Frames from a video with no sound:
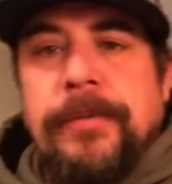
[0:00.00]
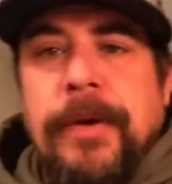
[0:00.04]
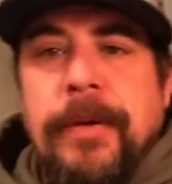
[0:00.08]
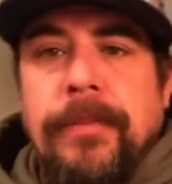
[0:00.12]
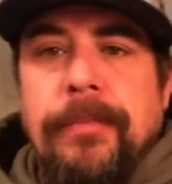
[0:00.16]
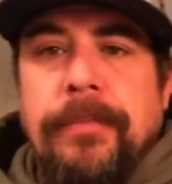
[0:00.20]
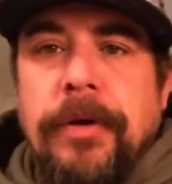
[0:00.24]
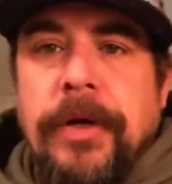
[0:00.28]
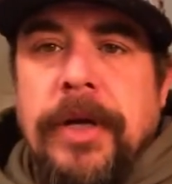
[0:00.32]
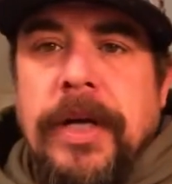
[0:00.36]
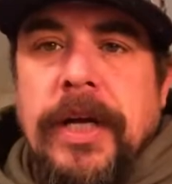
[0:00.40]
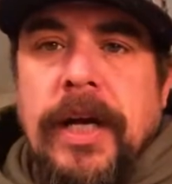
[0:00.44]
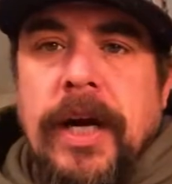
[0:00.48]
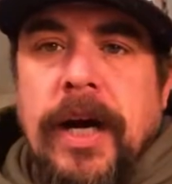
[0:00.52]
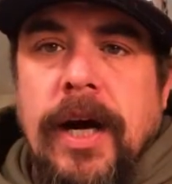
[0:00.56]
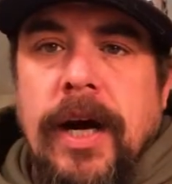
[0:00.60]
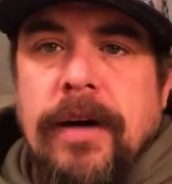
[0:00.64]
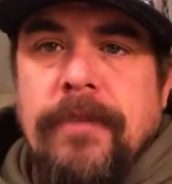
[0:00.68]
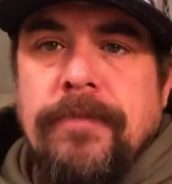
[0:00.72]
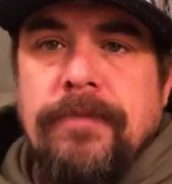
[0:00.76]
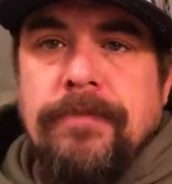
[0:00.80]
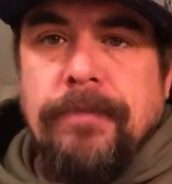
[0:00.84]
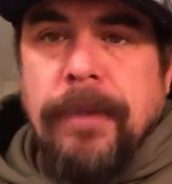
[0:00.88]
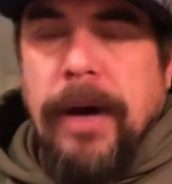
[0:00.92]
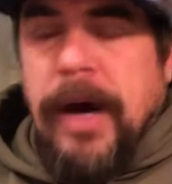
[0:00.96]
been putting
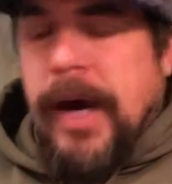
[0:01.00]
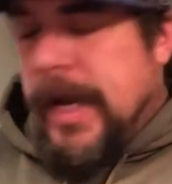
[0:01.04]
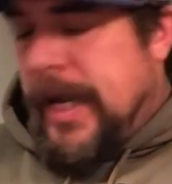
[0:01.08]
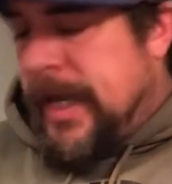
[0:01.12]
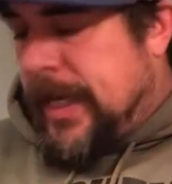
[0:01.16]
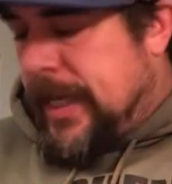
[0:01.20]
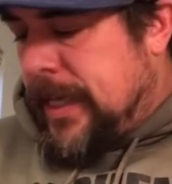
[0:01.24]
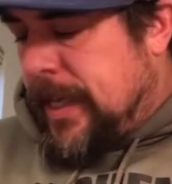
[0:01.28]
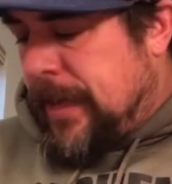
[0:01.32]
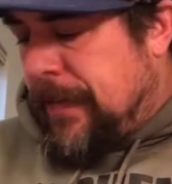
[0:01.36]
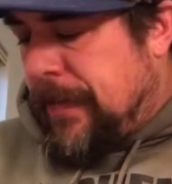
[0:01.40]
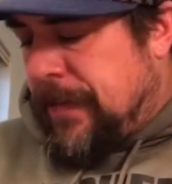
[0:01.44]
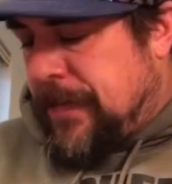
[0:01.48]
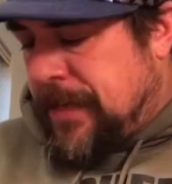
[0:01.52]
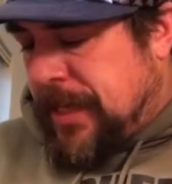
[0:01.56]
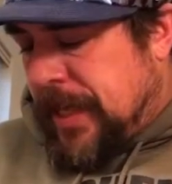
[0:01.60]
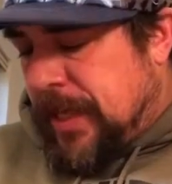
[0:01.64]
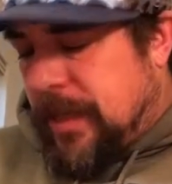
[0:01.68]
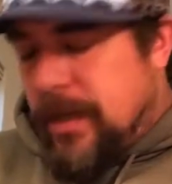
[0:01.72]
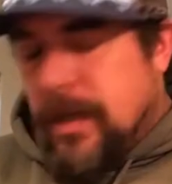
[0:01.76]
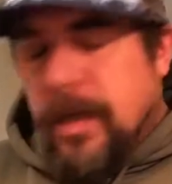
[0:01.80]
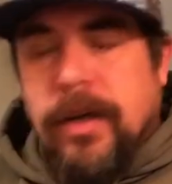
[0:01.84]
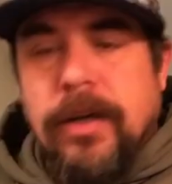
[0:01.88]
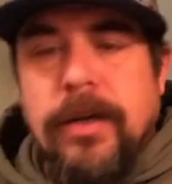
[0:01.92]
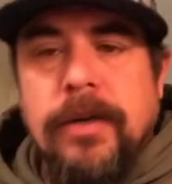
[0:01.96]
off buying another
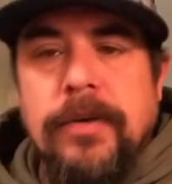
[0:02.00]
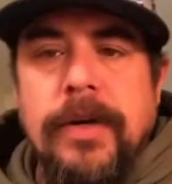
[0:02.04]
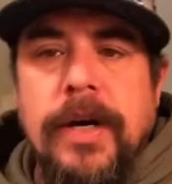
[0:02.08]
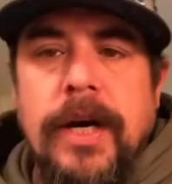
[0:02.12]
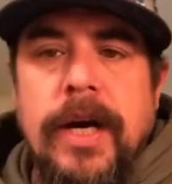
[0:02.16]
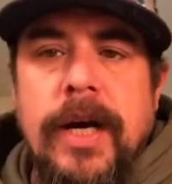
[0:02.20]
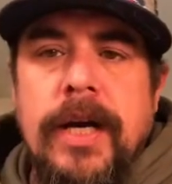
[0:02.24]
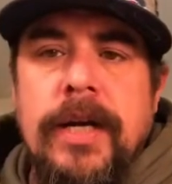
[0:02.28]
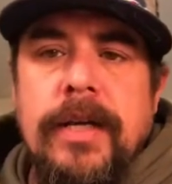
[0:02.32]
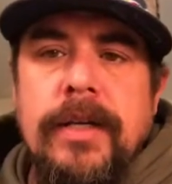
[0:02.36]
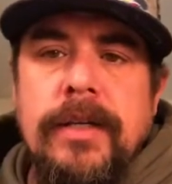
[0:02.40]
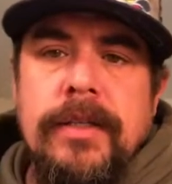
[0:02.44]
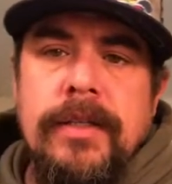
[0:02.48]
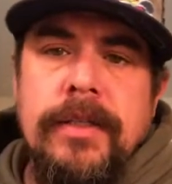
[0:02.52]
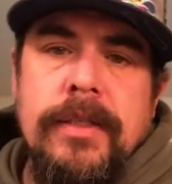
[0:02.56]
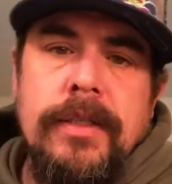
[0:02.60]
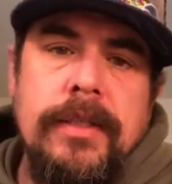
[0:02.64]
Tenkara rod